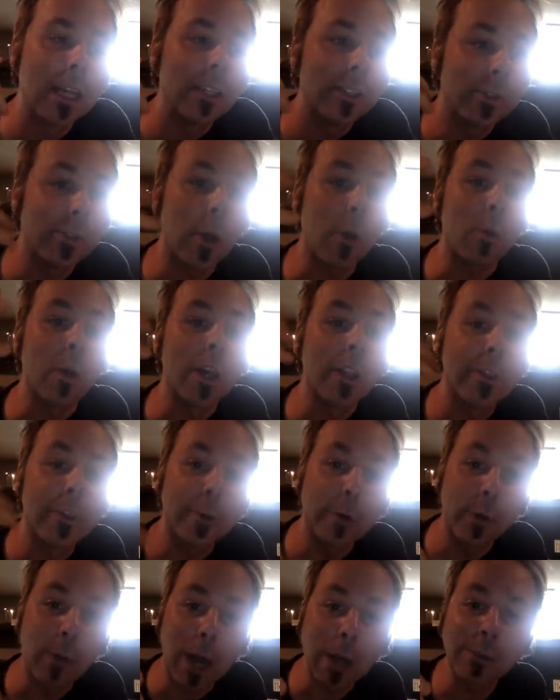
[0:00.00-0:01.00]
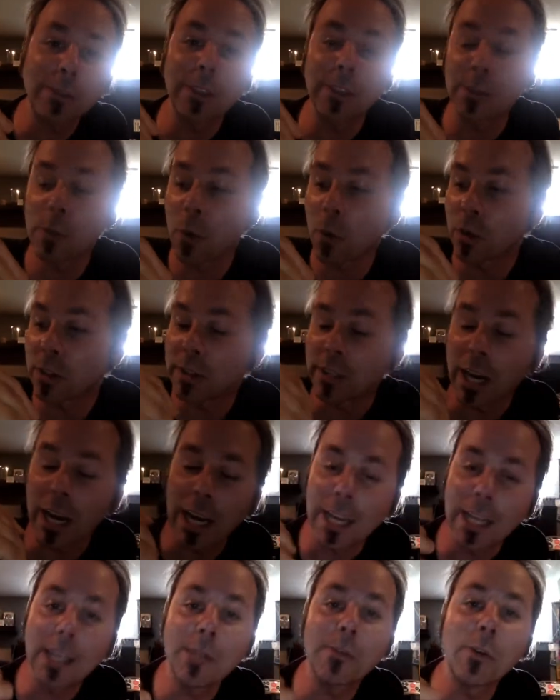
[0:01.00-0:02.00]
So throughout this course,
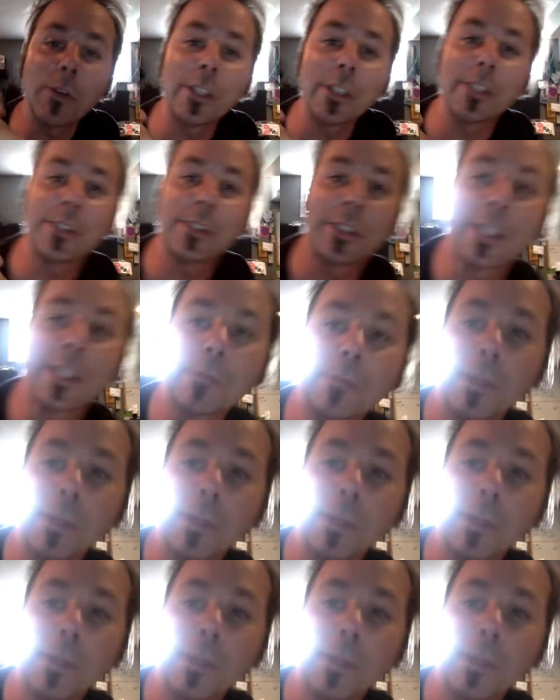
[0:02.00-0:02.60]
I am going to circuit